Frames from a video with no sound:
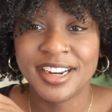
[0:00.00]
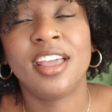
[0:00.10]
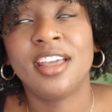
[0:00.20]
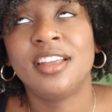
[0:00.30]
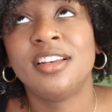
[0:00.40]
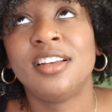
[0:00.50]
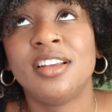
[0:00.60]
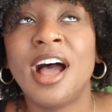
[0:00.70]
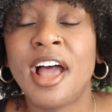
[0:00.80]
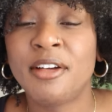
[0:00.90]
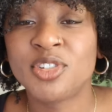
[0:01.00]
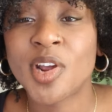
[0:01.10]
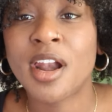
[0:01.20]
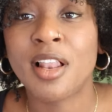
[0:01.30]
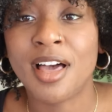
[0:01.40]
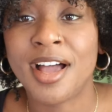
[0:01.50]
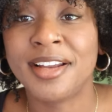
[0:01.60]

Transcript: and I have tried a lot,